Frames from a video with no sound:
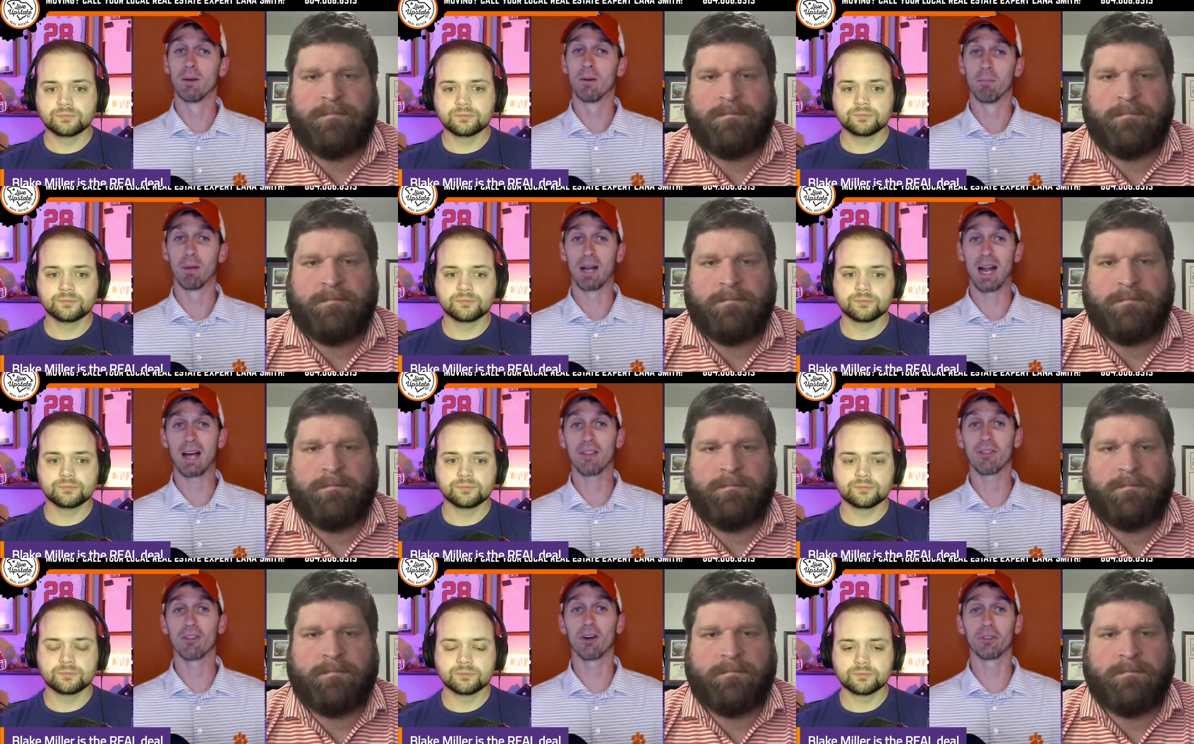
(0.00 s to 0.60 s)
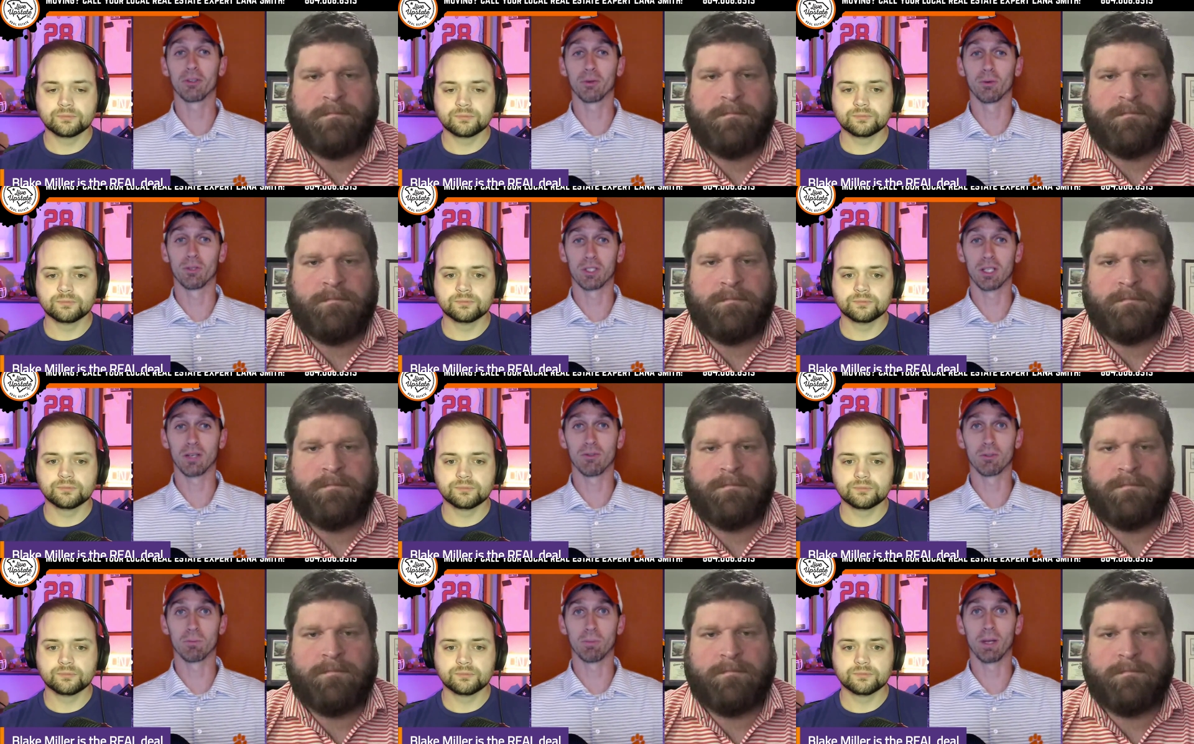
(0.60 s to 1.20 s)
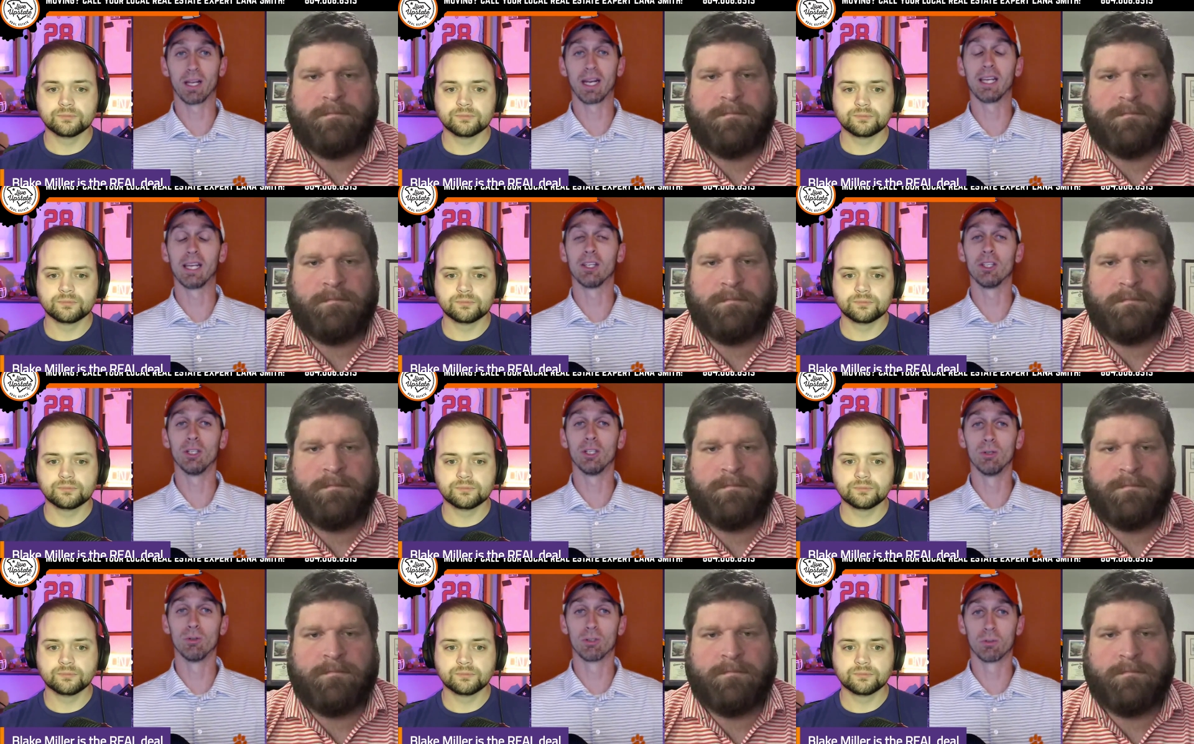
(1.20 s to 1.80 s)
Speaker 1: But I thought the receivers played a
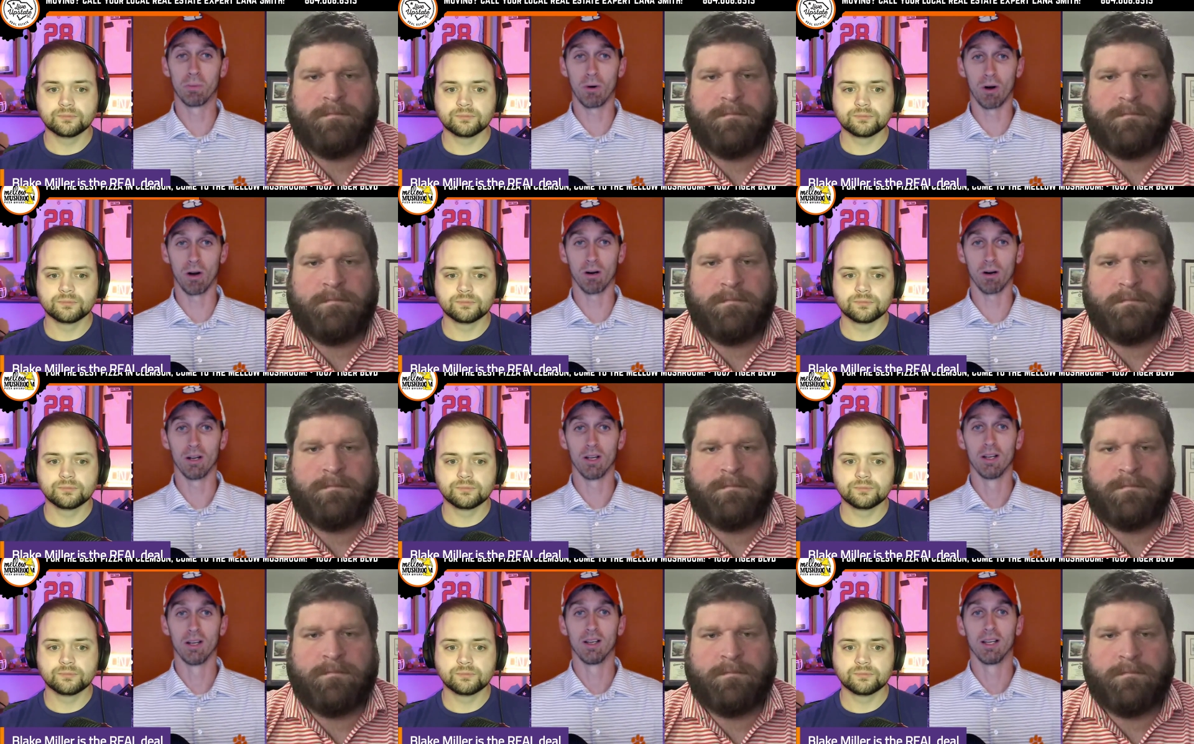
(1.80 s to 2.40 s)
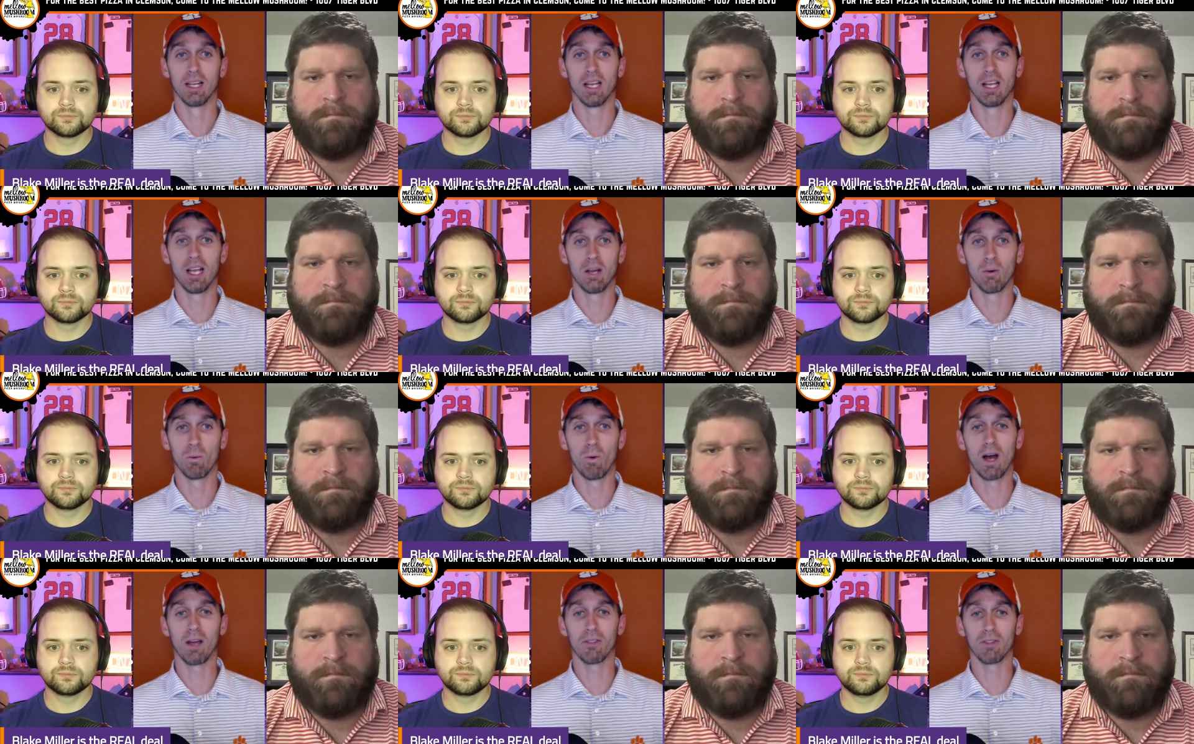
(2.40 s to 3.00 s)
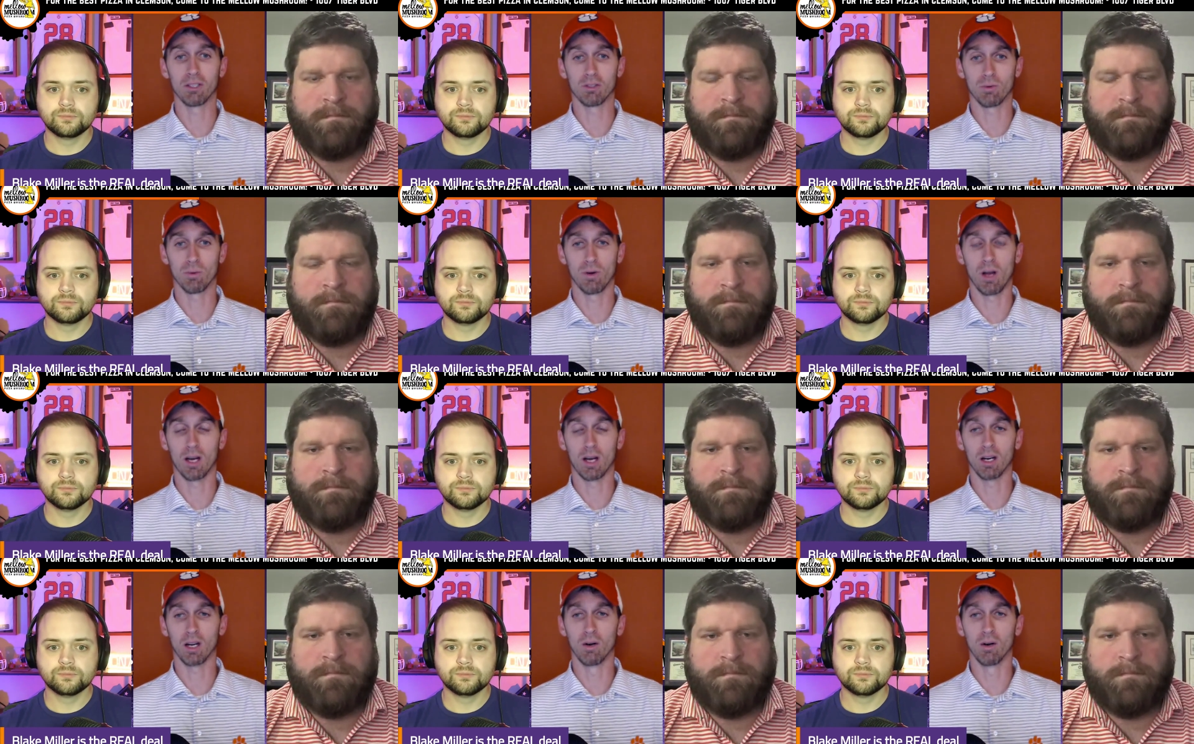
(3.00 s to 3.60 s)
huge part in, in why things were
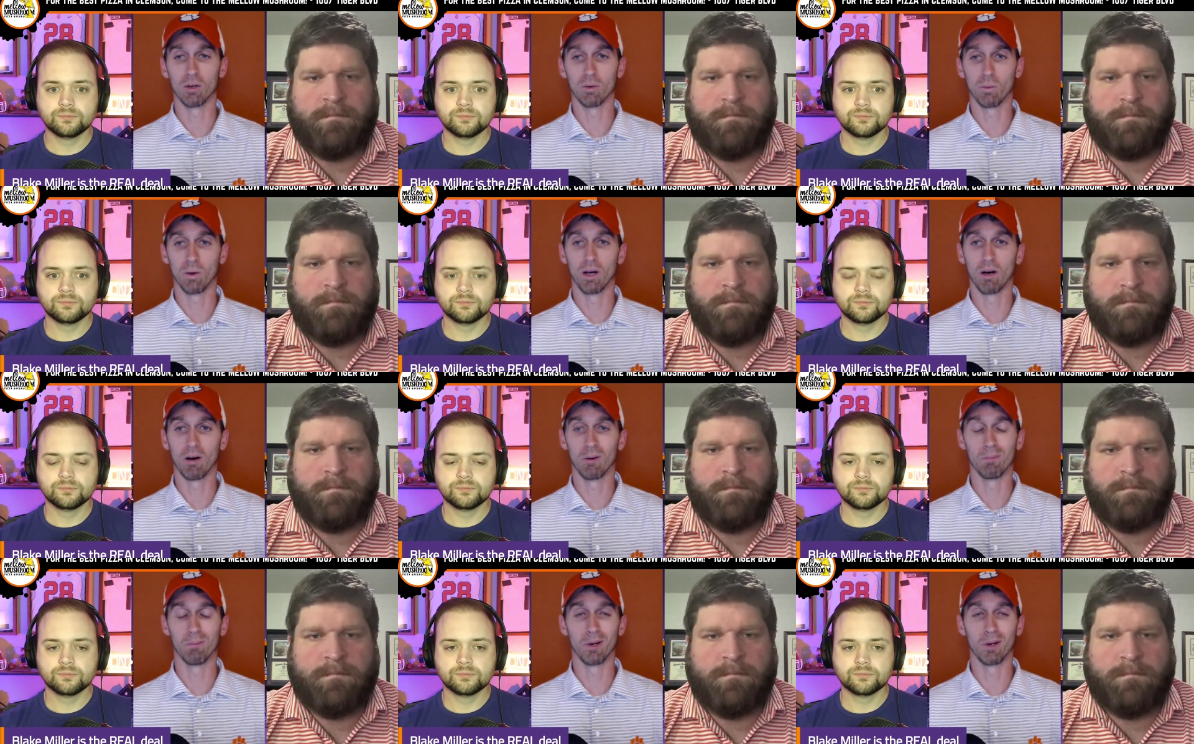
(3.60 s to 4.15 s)
not going well.